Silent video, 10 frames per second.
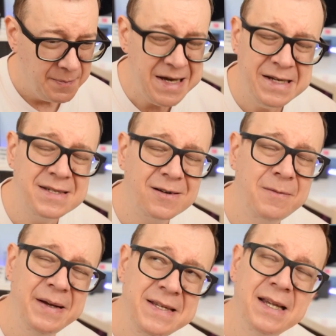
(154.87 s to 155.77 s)
Pages are
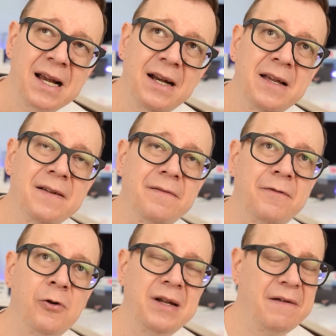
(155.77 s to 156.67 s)
basically
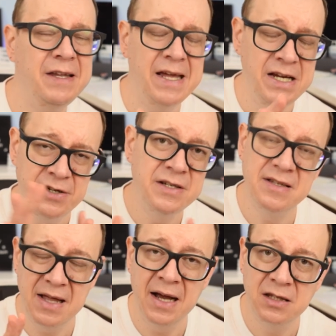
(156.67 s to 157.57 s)
for navigation
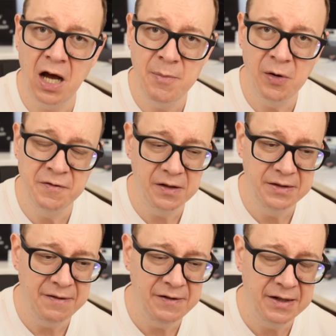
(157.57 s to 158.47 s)
stack type of uh,
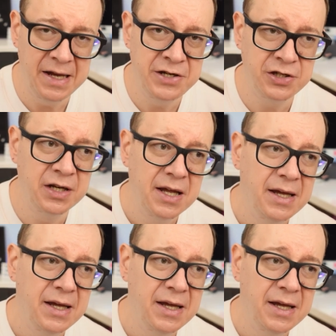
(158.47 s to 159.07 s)
navigation.